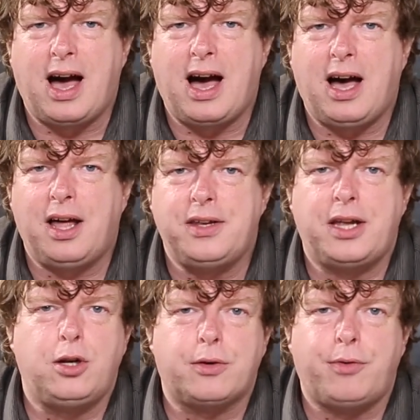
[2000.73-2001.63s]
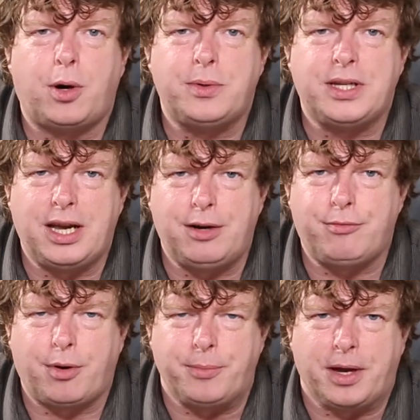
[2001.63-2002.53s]
and I look forward to hearing
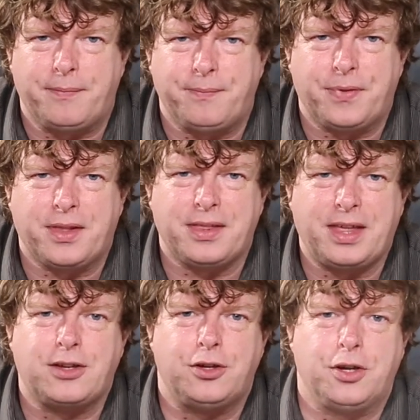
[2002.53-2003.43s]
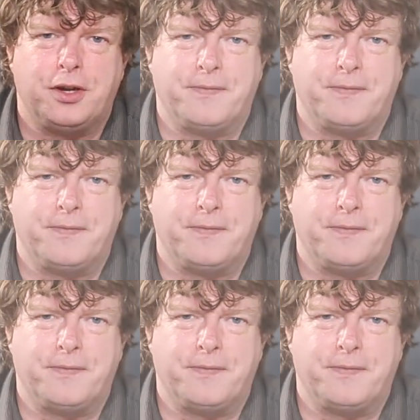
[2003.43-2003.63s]
from you. Thank you.